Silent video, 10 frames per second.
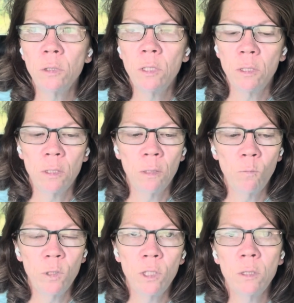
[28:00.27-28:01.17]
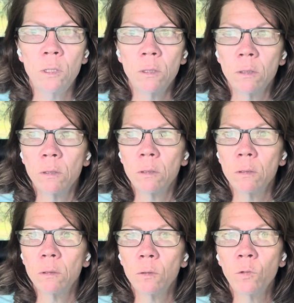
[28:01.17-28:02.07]
system, which is
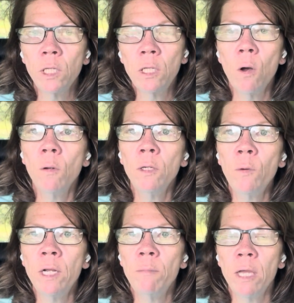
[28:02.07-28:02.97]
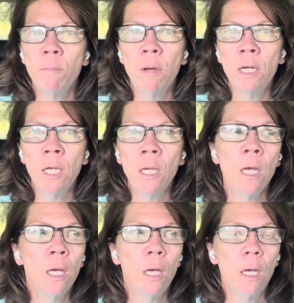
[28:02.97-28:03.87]
really the only way to make money,
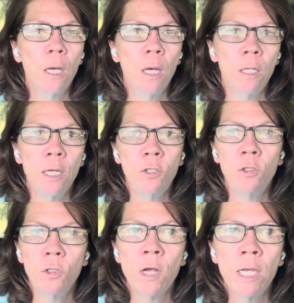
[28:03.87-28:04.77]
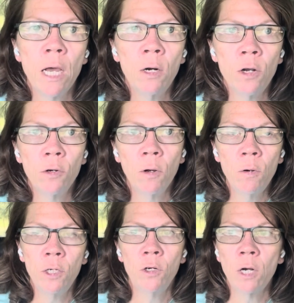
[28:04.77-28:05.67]
unless you strike out on your
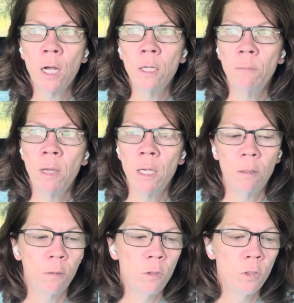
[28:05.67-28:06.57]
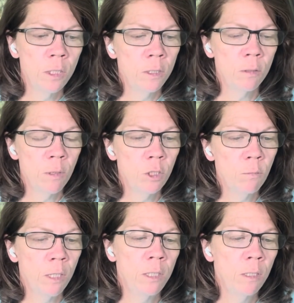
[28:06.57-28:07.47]
own, and you're not going to make usually as much
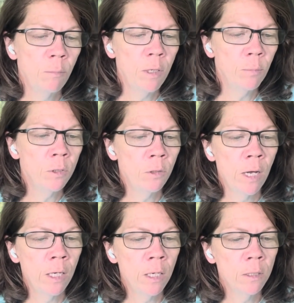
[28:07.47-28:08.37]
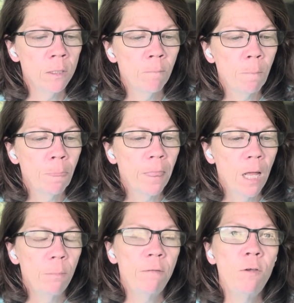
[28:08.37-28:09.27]
money. Some people do, I guess.
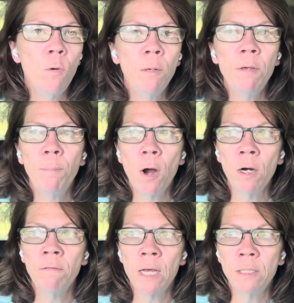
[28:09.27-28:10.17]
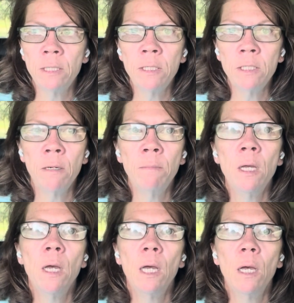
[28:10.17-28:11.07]
But if you want to be part of that system,
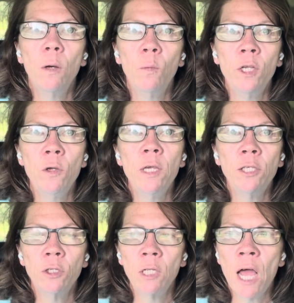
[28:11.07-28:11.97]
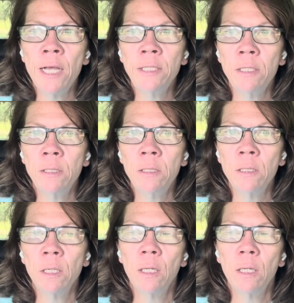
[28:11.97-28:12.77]
when you get your license,